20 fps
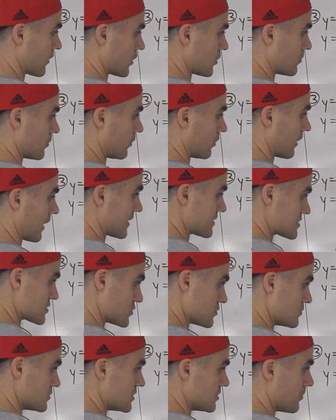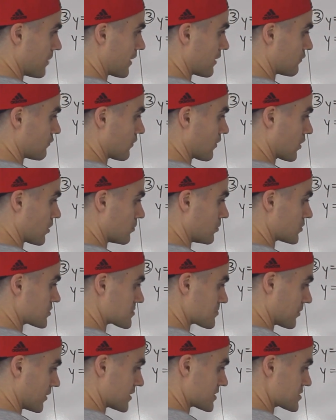variable has two dependent
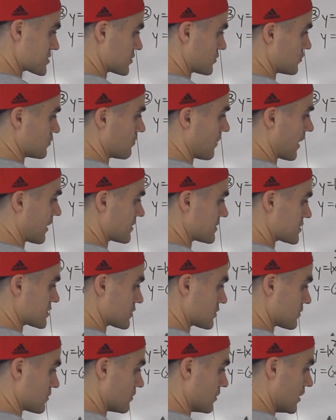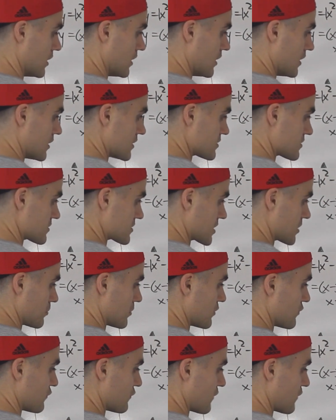variables, plus two, minus two. So it's going to be